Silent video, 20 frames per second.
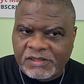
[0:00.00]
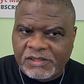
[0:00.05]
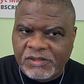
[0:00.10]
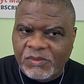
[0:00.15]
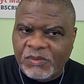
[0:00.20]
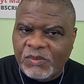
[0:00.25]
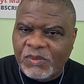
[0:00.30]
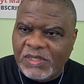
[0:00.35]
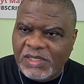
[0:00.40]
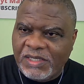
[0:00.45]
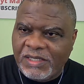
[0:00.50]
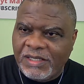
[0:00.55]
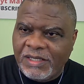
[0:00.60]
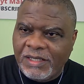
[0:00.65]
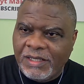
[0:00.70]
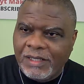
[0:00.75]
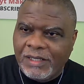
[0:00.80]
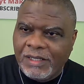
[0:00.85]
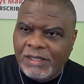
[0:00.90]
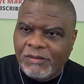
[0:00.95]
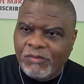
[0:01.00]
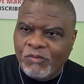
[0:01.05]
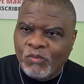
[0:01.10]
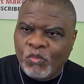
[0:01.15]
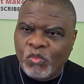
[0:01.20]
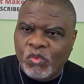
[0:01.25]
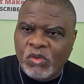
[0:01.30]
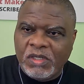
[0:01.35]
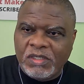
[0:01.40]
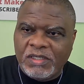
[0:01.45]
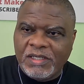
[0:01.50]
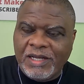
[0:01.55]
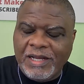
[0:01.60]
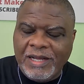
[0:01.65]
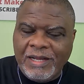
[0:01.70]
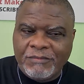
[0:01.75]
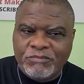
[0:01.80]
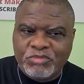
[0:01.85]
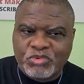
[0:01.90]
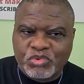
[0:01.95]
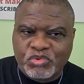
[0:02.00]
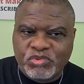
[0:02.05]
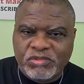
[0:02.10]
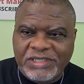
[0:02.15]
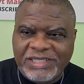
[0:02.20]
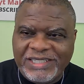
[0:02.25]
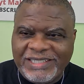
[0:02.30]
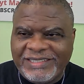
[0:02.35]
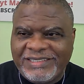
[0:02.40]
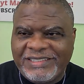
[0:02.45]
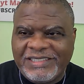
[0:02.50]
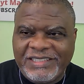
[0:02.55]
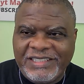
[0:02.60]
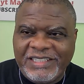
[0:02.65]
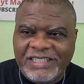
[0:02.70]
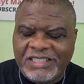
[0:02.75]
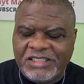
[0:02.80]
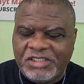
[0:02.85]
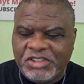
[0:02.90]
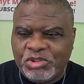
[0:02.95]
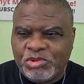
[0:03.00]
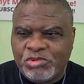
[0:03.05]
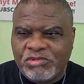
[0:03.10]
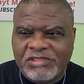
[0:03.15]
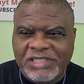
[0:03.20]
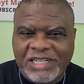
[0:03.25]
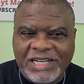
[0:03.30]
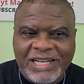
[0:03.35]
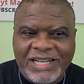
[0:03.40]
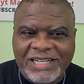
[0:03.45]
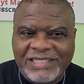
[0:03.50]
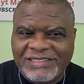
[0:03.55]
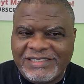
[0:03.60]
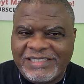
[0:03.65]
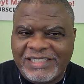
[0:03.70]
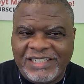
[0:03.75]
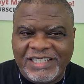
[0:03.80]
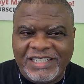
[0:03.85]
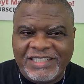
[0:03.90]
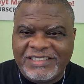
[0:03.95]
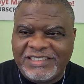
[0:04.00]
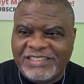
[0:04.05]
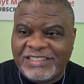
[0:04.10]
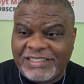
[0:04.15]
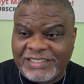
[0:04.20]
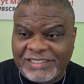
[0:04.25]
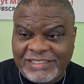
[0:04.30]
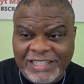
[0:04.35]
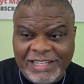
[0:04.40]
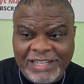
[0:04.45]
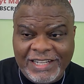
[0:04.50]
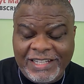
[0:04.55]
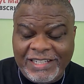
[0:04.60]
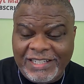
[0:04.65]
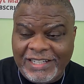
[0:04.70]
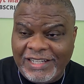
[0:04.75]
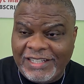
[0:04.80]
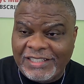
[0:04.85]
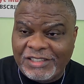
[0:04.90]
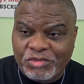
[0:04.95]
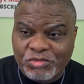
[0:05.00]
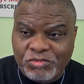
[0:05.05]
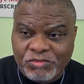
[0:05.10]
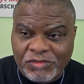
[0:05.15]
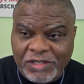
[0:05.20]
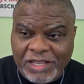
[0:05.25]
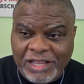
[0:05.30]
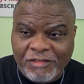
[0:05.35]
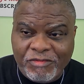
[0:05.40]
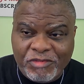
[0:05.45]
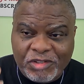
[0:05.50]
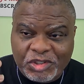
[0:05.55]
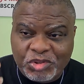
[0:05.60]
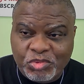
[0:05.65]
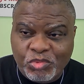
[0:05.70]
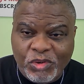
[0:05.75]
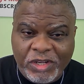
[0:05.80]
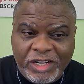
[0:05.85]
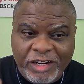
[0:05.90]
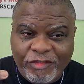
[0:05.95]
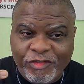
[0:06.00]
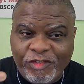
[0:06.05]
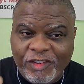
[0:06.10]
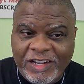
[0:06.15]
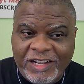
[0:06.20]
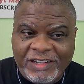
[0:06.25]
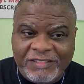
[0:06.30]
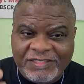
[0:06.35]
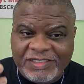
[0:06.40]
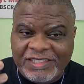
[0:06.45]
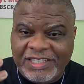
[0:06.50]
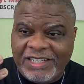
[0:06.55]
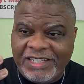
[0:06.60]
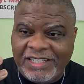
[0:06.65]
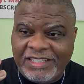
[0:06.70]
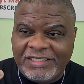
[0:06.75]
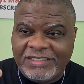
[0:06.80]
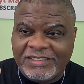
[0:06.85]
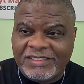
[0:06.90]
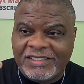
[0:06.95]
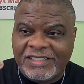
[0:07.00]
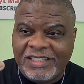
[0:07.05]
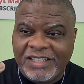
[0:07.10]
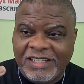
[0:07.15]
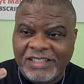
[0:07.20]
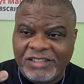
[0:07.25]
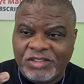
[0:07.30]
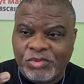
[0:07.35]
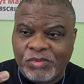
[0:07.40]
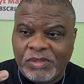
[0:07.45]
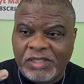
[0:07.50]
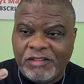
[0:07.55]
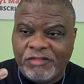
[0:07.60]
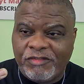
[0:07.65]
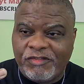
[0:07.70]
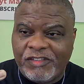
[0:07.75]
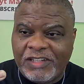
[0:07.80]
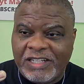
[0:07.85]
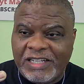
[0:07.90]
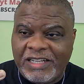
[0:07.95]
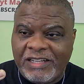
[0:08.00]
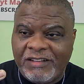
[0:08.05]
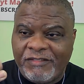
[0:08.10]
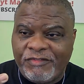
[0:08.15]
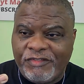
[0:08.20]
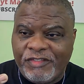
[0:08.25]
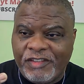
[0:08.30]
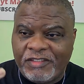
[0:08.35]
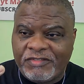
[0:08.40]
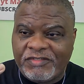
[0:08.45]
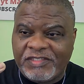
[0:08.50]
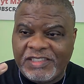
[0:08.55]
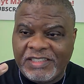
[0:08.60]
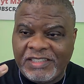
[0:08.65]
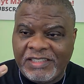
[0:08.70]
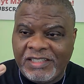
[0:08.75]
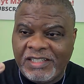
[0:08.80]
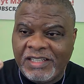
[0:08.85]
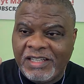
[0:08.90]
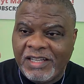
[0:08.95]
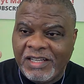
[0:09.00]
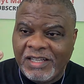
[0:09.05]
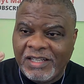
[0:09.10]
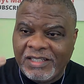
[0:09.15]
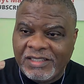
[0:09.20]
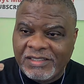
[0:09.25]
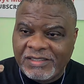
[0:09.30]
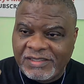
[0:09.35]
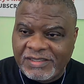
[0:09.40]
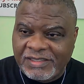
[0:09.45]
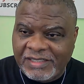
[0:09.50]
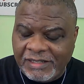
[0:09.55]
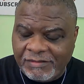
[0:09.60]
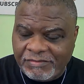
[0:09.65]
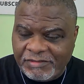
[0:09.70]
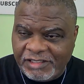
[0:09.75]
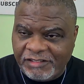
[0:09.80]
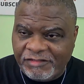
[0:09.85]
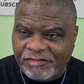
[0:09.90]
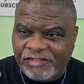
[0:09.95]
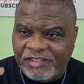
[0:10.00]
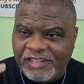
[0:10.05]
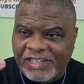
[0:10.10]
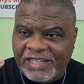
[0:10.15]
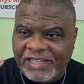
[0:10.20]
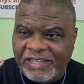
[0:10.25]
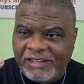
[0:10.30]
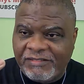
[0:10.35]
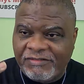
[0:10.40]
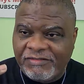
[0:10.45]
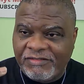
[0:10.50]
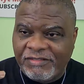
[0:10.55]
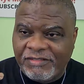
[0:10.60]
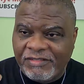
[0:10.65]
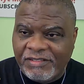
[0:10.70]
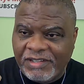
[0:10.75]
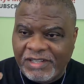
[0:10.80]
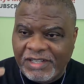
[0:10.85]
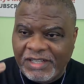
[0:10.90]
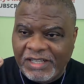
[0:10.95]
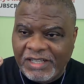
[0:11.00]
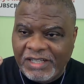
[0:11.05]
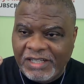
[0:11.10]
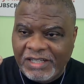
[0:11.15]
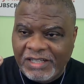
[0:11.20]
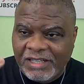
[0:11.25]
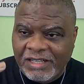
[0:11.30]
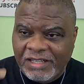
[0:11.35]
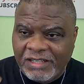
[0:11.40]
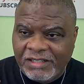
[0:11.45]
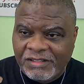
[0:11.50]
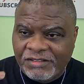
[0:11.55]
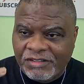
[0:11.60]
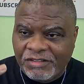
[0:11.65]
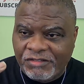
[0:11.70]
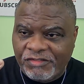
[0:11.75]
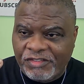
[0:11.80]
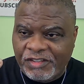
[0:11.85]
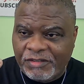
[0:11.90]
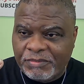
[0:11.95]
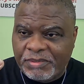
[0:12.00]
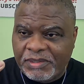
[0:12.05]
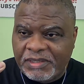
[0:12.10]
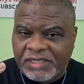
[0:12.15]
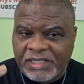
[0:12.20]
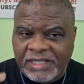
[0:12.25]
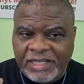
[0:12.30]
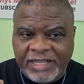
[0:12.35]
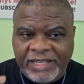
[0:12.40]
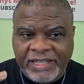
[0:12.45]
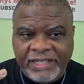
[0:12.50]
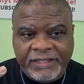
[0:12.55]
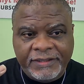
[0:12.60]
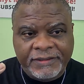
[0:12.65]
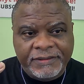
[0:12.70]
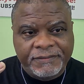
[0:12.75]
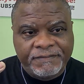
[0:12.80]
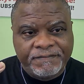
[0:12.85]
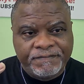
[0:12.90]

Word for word: So, what I'm trying to get you guys to understand is every 25 days, 25, 50, 75, November the 8th,